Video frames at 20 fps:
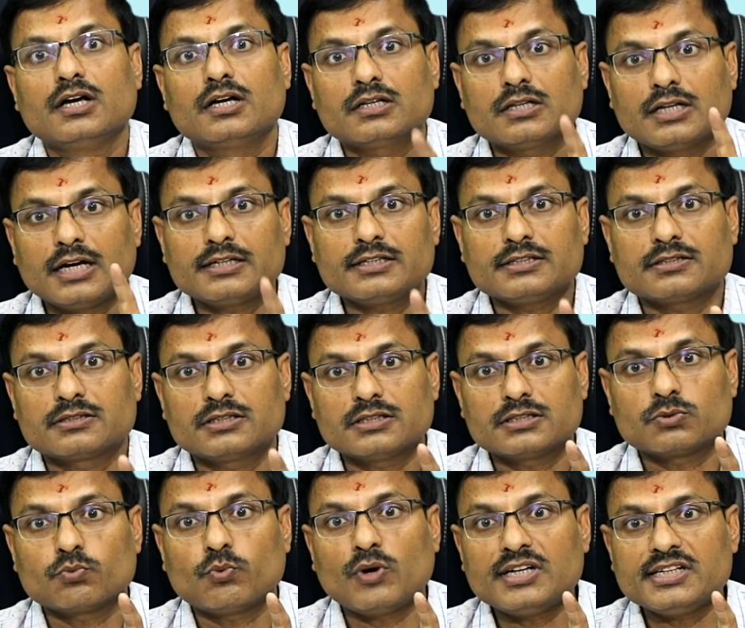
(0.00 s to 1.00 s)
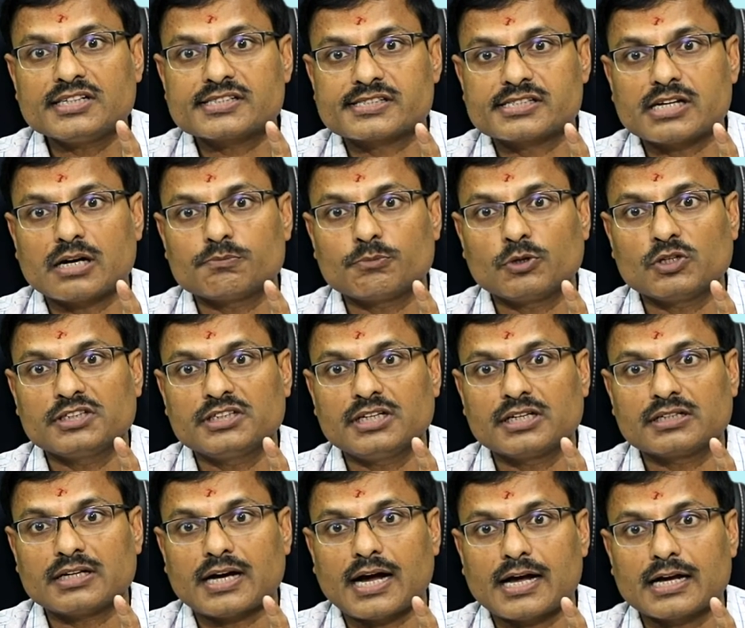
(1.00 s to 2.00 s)
That is one example
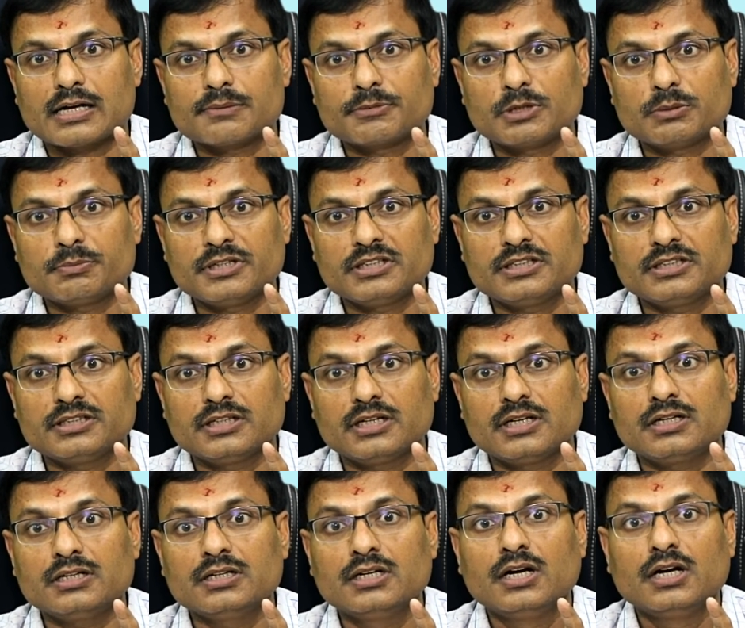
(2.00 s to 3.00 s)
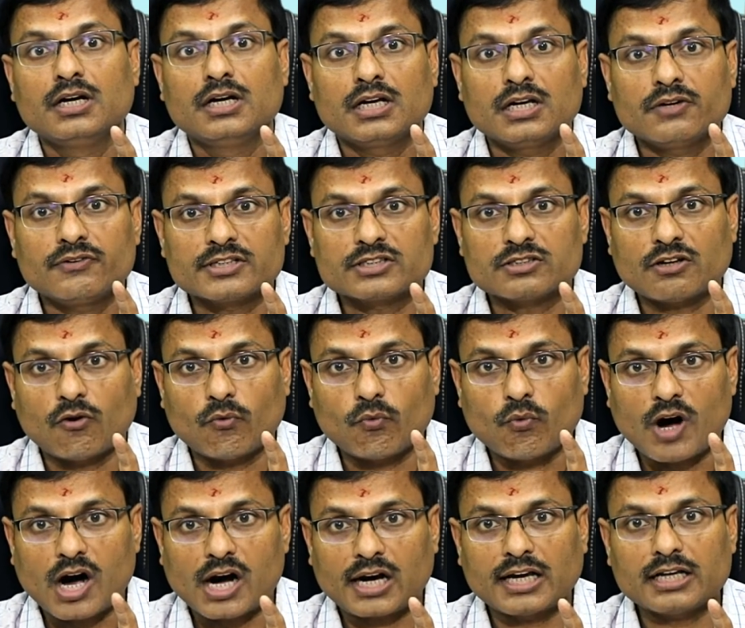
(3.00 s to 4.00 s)
here I have given here. He was
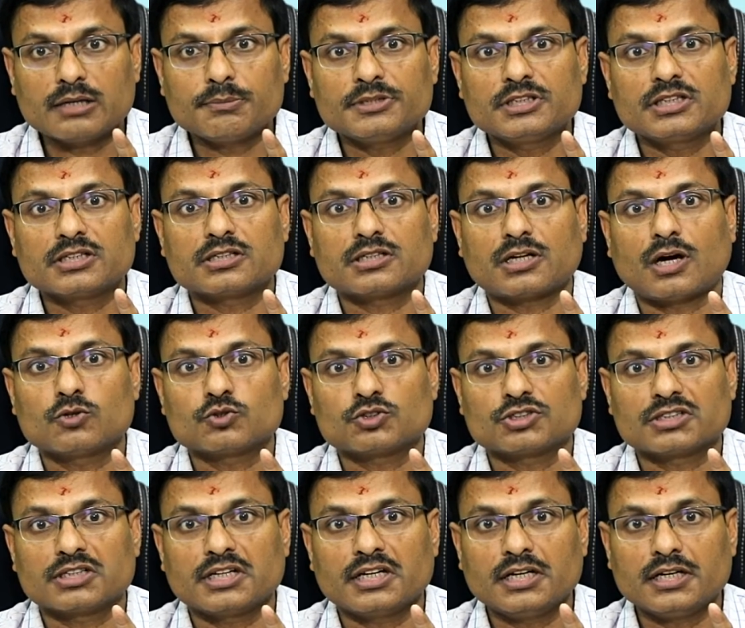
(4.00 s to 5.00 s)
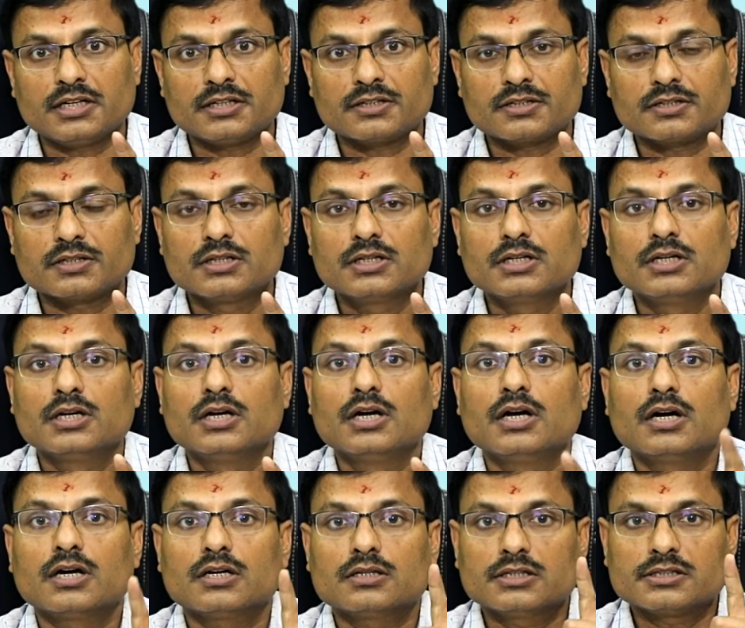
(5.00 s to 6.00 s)
walking with the crouch gait.
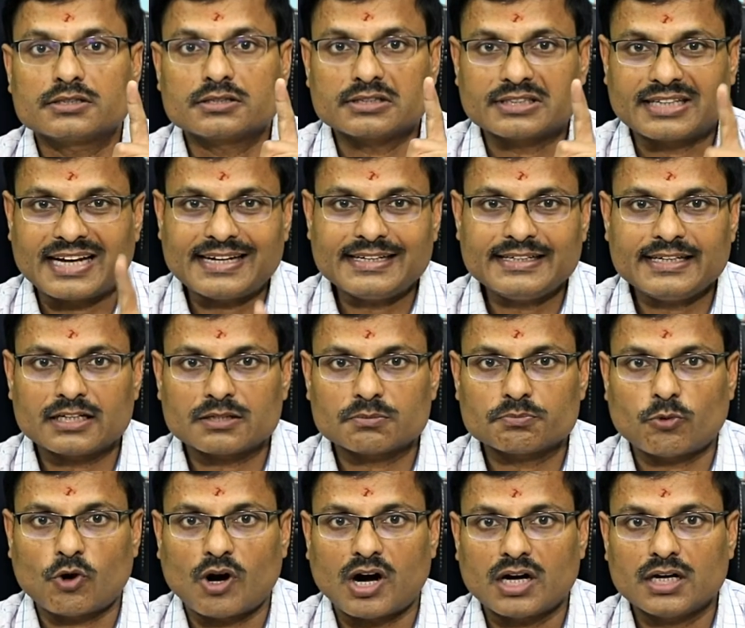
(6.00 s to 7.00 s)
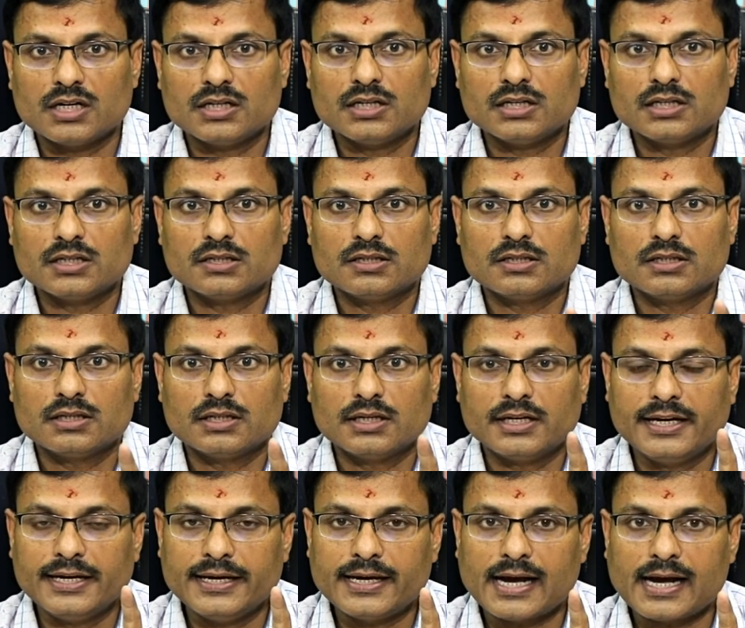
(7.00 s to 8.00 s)
This 10-year boy,
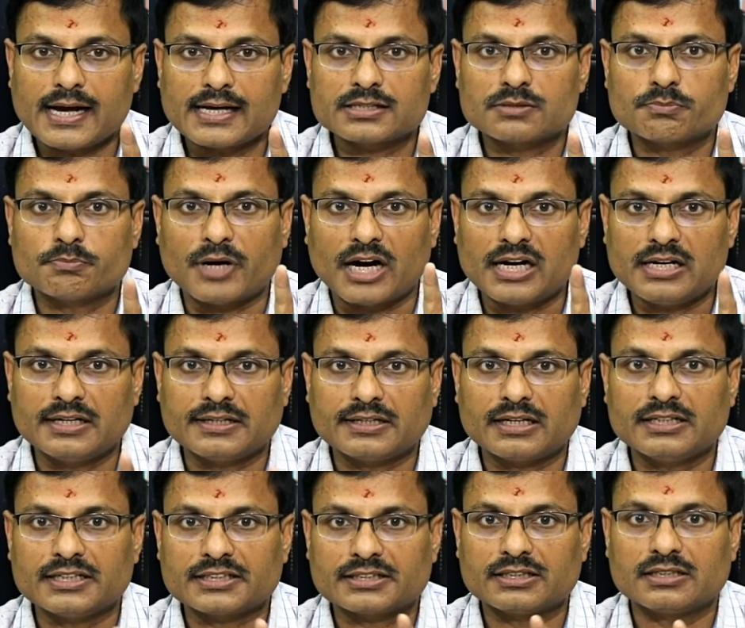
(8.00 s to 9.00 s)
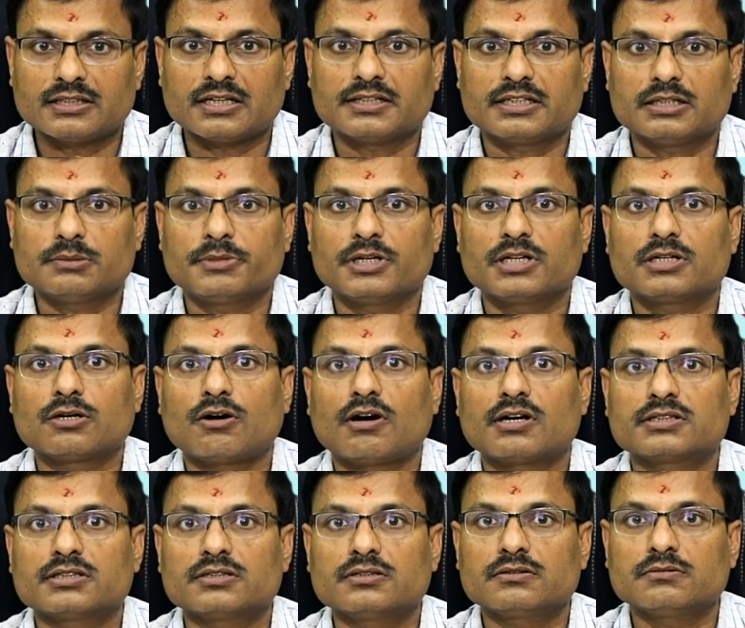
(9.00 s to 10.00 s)
he has bilateral external tibial
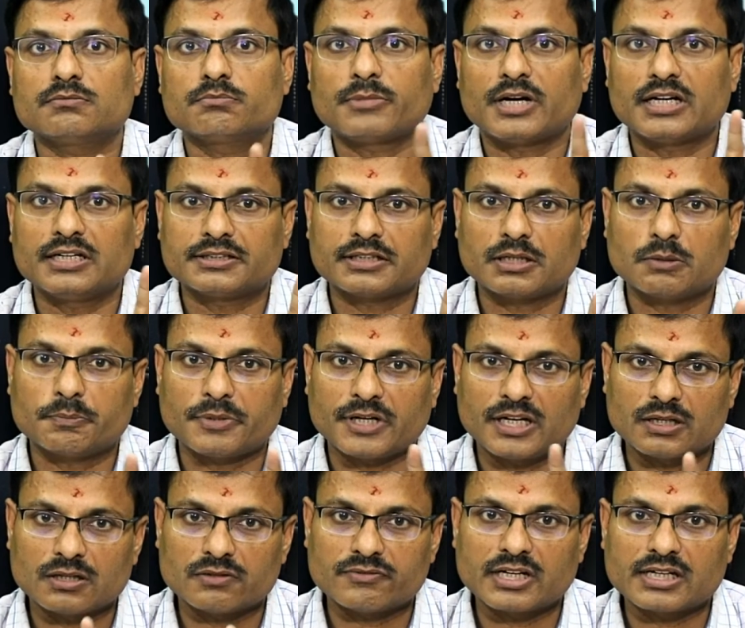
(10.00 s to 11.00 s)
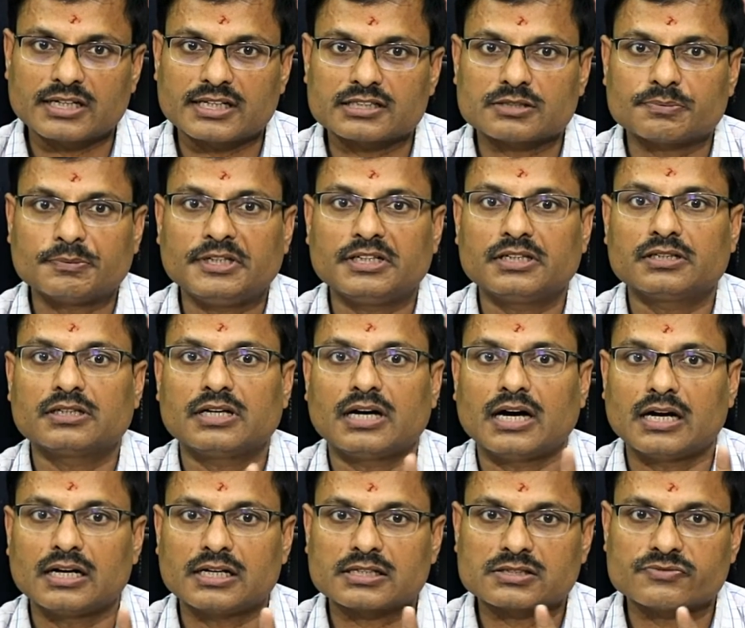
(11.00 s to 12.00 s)
torsion, bilateral plantar valgus feet,
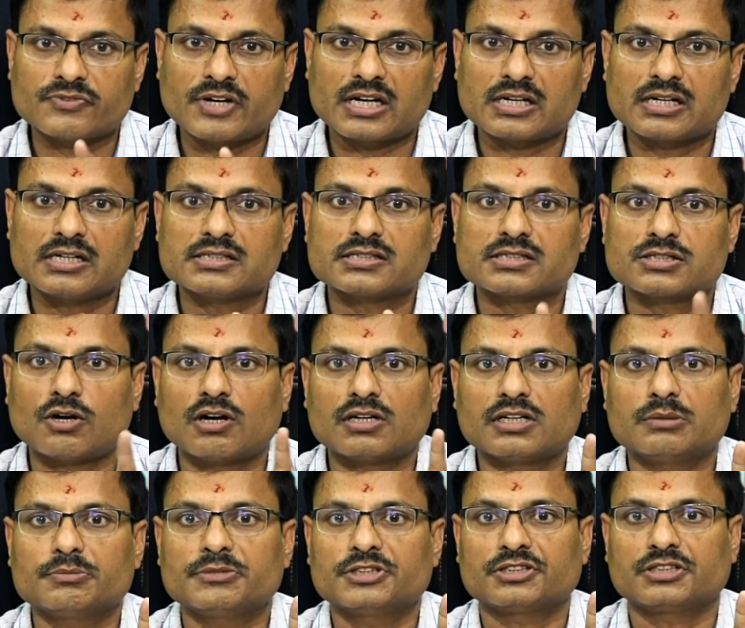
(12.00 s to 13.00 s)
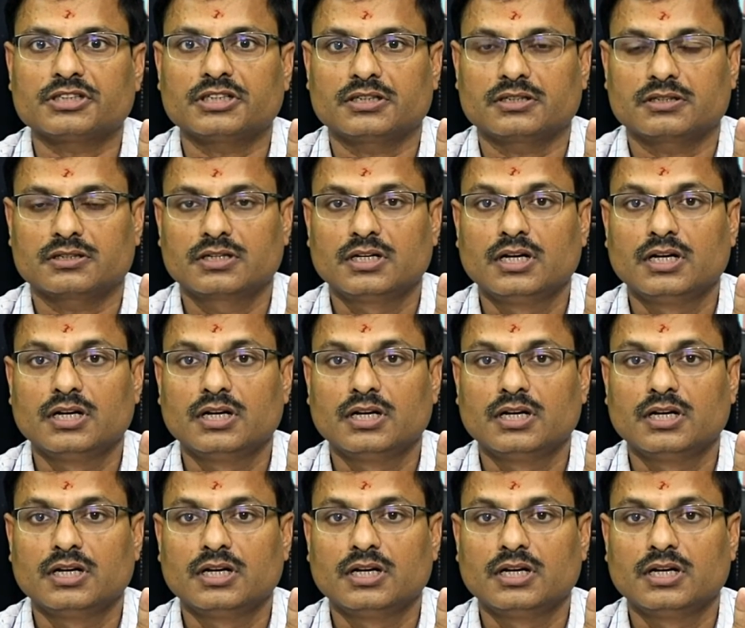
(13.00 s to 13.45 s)
hallux valgus, short hamstring,